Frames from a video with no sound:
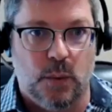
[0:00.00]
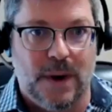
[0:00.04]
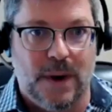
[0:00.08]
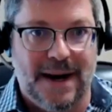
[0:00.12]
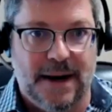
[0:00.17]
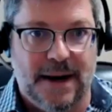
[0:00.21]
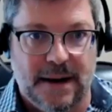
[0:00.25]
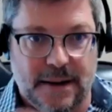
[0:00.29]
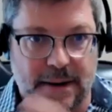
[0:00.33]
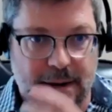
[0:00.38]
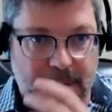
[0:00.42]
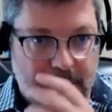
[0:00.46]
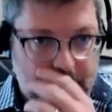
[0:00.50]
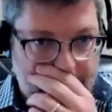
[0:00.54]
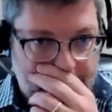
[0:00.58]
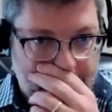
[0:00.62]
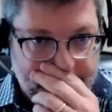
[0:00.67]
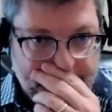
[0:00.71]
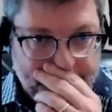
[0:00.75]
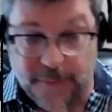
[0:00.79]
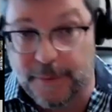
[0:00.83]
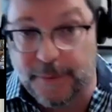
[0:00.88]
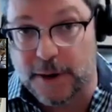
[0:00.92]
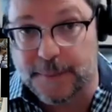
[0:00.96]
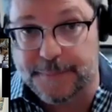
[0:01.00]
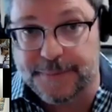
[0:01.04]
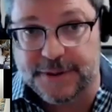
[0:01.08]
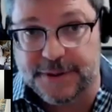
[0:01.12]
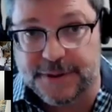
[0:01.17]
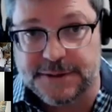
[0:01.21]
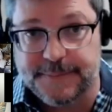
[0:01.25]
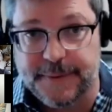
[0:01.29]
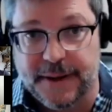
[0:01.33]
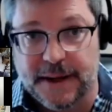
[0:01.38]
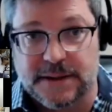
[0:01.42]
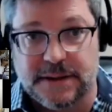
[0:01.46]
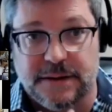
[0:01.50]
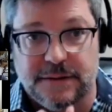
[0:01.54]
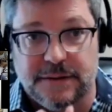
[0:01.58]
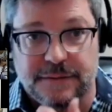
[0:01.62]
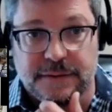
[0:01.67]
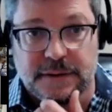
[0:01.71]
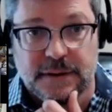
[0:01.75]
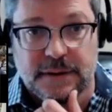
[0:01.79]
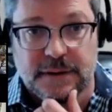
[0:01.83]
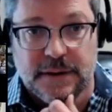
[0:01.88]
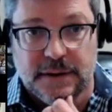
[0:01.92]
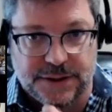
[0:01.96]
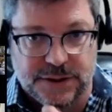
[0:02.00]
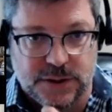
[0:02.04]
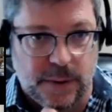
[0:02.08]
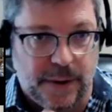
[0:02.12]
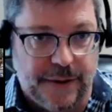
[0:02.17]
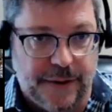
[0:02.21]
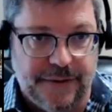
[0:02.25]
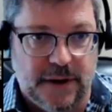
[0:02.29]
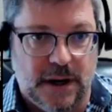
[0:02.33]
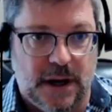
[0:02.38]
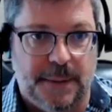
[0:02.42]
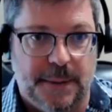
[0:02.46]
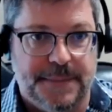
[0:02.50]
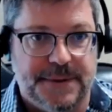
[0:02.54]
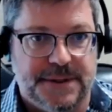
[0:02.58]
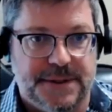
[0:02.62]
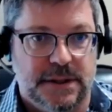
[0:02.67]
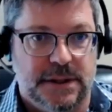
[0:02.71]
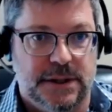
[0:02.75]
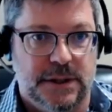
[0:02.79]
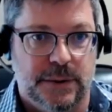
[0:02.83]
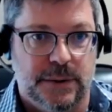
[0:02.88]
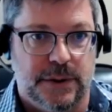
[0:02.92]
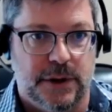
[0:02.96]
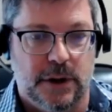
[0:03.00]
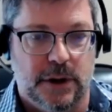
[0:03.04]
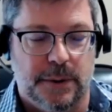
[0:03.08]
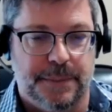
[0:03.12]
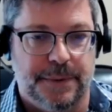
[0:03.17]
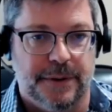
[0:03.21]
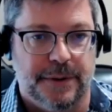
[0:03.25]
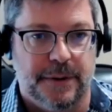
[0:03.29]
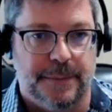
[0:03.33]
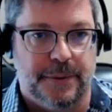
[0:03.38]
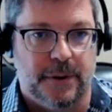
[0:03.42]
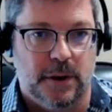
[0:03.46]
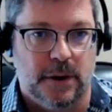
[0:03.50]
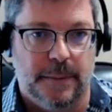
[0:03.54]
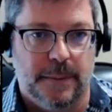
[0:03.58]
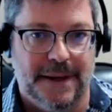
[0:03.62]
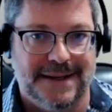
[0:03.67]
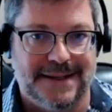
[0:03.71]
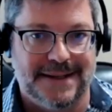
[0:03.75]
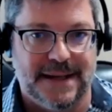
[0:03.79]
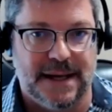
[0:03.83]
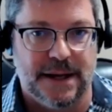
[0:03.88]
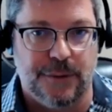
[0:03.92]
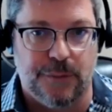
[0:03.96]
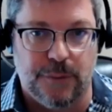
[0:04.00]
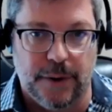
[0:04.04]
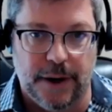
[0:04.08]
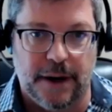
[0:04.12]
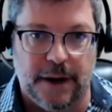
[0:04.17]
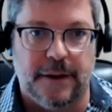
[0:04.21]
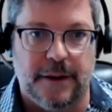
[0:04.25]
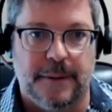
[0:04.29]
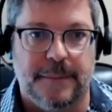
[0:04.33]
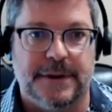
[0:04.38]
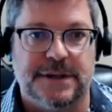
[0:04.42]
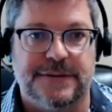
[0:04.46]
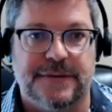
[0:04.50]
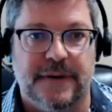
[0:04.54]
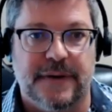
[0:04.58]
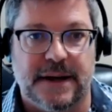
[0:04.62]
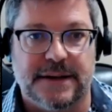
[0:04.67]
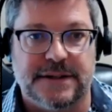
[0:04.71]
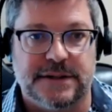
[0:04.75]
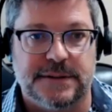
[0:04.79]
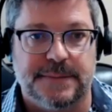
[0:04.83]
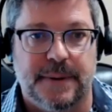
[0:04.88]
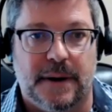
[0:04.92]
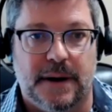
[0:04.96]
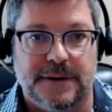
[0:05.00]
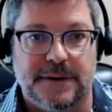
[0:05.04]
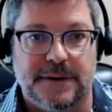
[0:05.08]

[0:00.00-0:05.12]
in waiting from our perspective. It's quite the opposite. You would open the probate to get rid of them as fast as